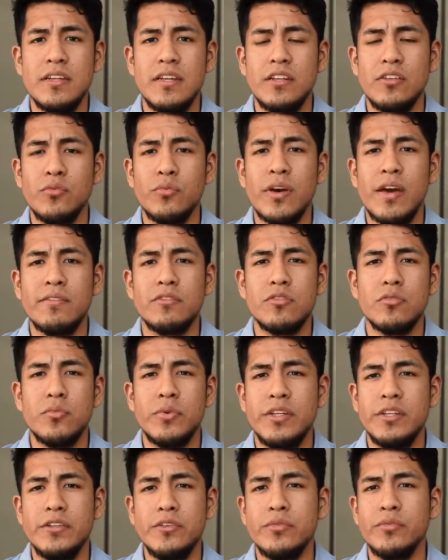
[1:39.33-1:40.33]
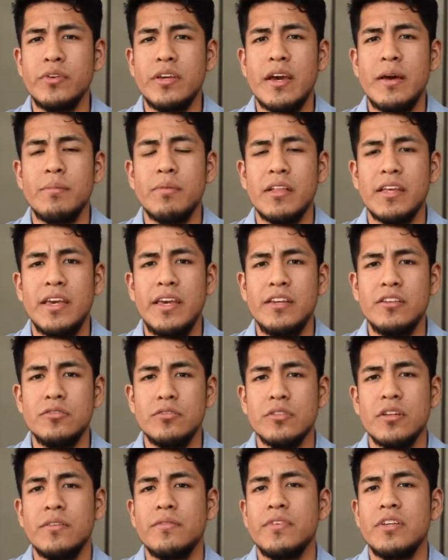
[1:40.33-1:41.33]
and you have to renew the
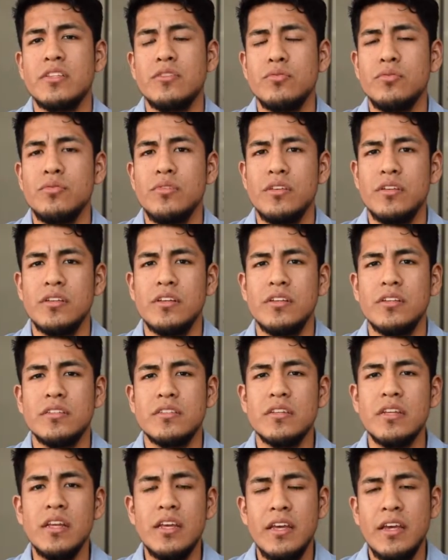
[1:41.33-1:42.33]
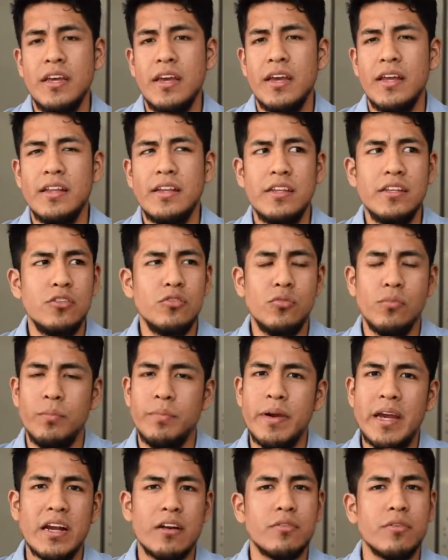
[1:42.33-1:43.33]
application every 2 years, and they do
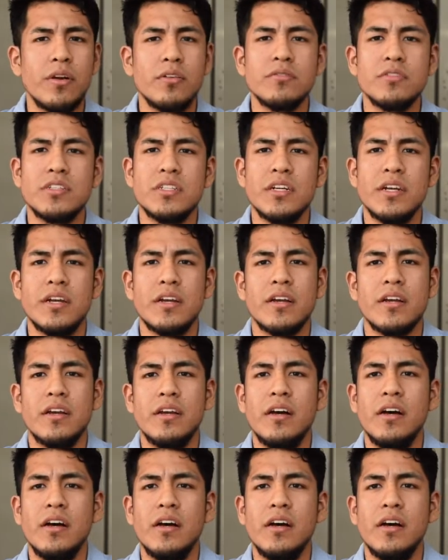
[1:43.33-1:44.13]
background check.